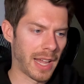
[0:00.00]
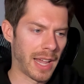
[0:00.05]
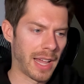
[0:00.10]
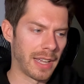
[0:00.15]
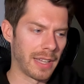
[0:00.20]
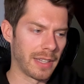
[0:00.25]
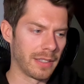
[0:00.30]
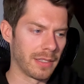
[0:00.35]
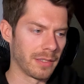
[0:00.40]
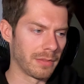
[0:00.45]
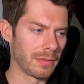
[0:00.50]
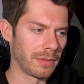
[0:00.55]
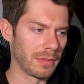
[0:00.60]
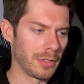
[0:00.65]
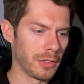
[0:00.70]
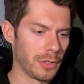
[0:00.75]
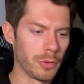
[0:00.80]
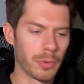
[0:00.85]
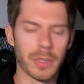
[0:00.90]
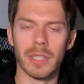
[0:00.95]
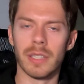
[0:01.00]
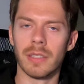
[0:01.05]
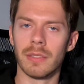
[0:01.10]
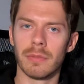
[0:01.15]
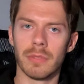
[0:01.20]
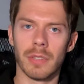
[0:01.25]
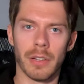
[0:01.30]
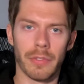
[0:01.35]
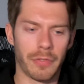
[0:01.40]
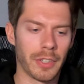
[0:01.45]
and you
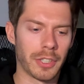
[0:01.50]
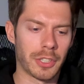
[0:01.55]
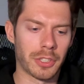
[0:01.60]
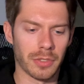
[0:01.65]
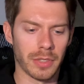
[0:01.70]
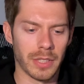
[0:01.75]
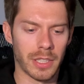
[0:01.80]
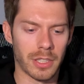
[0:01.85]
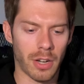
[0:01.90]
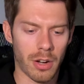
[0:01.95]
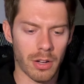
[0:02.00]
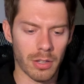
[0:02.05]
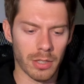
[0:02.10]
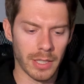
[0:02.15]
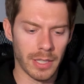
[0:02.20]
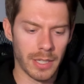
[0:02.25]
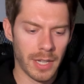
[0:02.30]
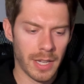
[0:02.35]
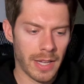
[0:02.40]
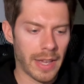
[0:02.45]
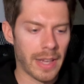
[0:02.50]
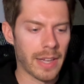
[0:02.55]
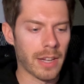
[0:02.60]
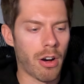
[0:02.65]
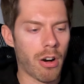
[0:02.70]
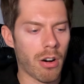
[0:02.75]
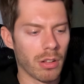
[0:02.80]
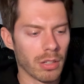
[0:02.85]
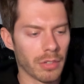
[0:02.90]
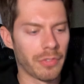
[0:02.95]
can officially call it a
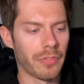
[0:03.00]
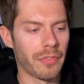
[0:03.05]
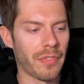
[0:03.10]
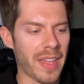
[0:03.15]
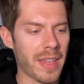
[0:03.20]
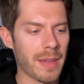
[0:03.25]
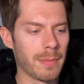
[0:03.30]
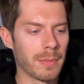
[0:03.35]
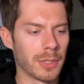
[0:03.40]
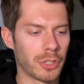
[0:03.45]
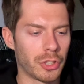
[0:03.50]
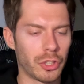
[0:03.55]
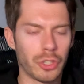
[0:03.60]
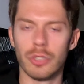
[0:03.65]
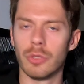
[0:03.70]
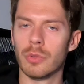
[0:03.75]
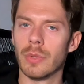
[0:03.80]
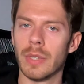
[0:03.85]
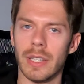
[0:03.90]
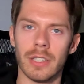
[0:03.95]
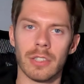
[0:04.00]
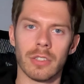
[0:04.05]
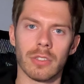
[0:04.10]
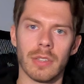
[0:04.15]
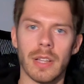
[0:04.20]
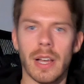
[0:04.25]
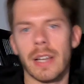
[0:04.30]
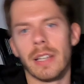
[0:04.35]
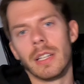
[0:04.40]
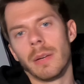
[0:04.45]
Hall of Fame shoe in your
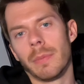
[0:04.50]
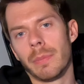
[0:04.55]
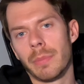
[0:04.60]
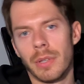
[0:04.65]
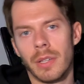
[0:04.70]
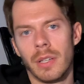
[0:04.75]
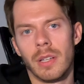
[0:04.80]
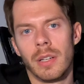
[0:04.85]
lineup